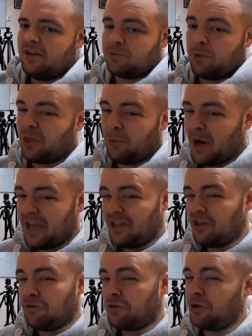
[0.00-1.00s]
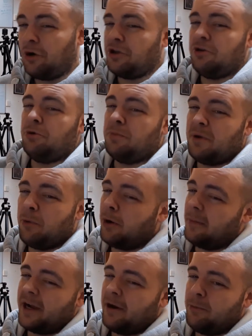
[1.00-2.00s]
with a weight that you thought you would be
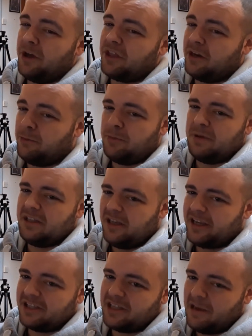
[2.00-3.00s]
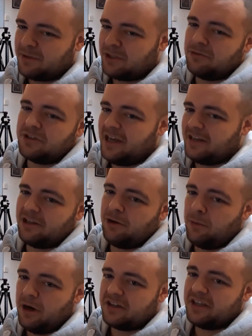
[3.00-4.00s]
warming up with, and it would be like a stepstone set to
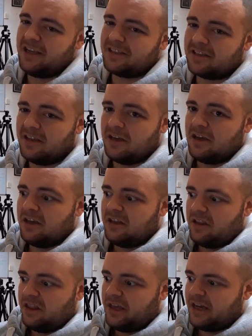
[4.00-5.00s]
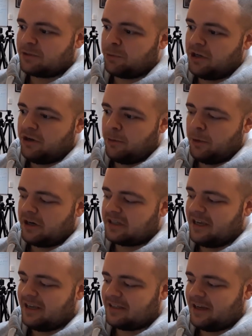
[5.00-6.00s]
your work sets. That's one of your work
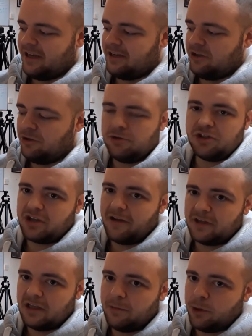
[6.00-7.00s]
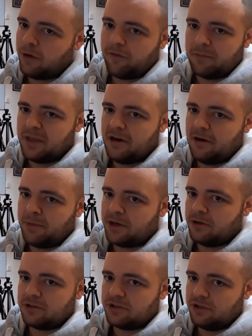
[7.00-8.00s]
sets, and you just have to keep going from there,
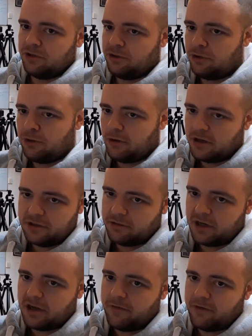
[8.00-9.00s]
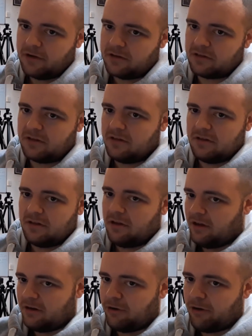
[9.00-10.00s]
because you're under-recovered.
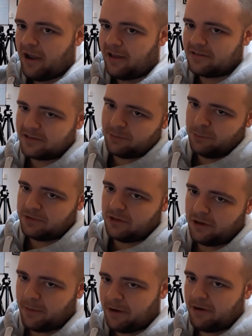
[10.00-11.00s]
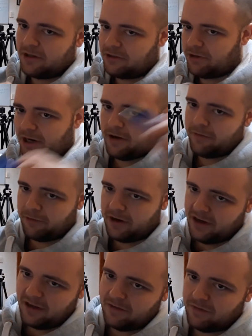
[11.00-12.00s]
Congrats. We'll talk about
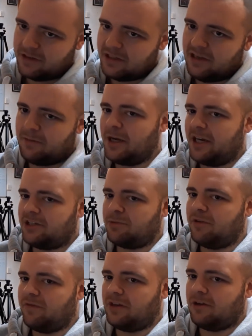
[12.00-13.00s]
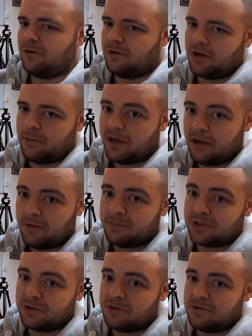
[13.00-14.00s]
under-recovery in fatigue management video, coming up
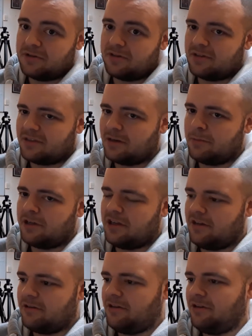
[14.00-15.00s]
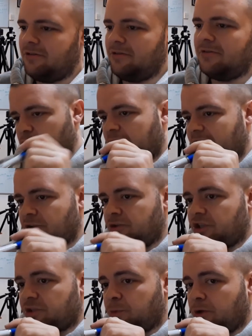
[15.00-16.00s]
soon. Cinema Year U. So yeah, you
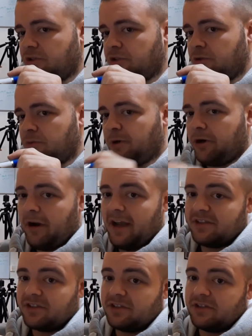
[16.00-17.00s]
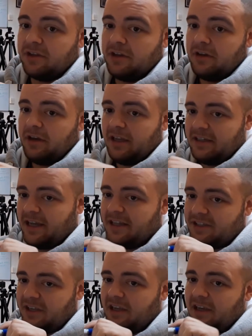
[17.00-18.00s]
just want to progress
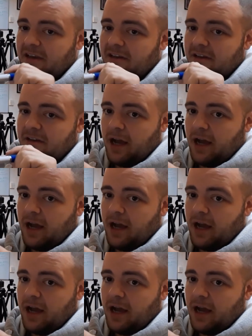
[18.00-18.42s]
intensity